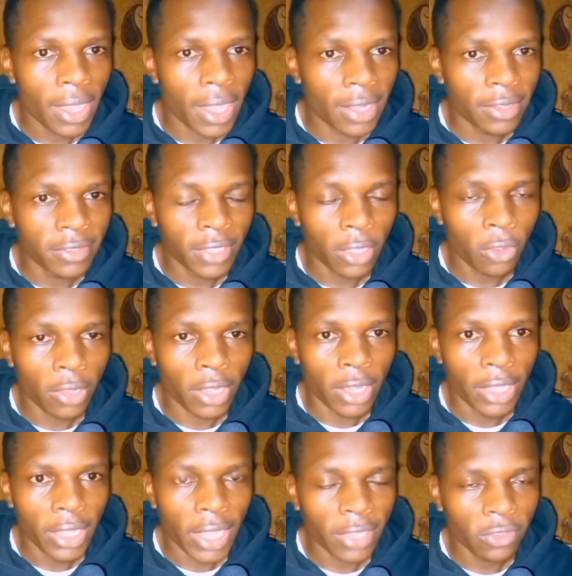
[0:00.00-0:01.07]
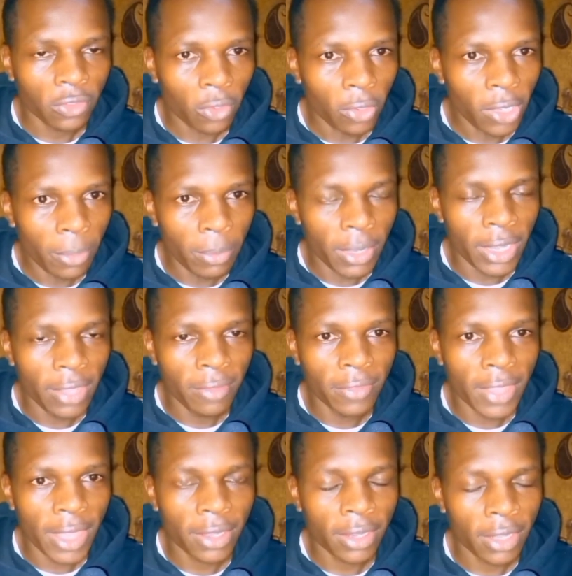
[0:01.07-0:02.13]
And secondly, I strongly
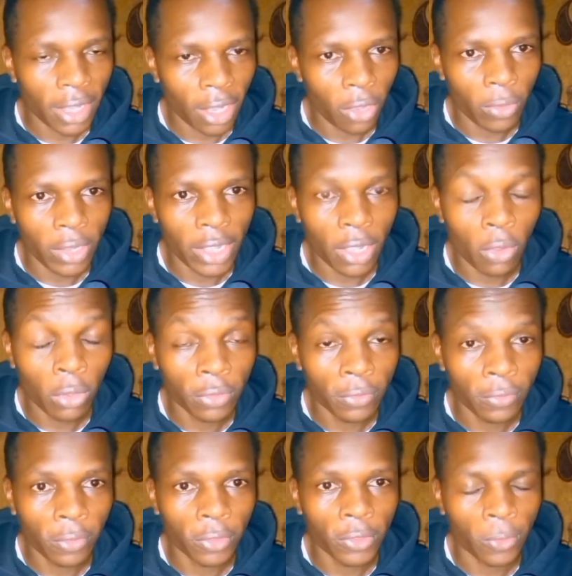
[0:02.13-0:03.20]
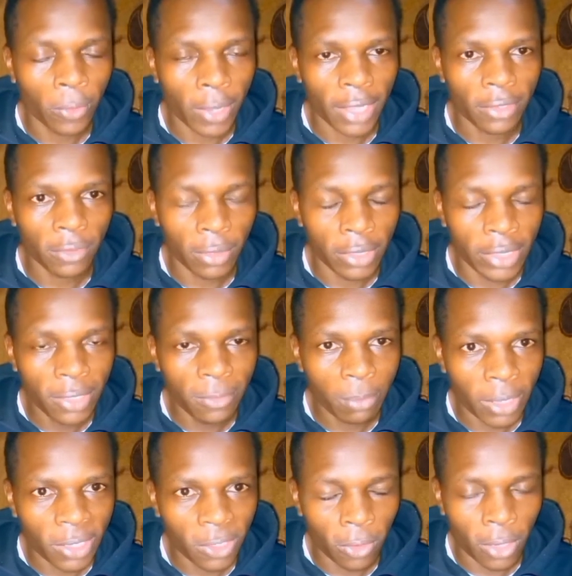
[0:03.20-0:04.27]
believe that Raila Odinga was forced to cancel this
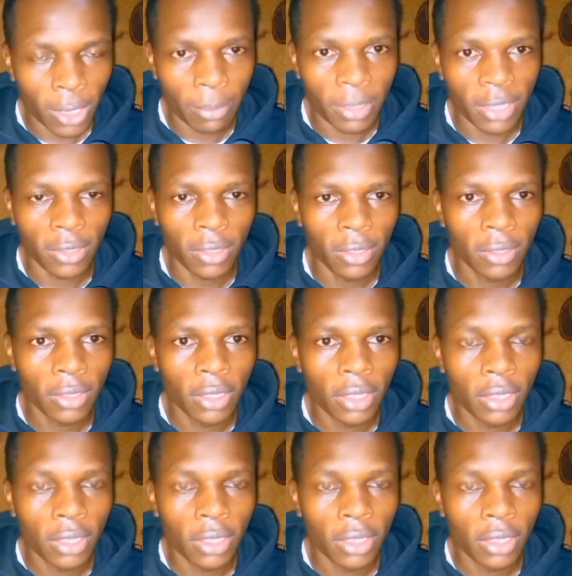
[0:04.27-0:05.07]
particular meeting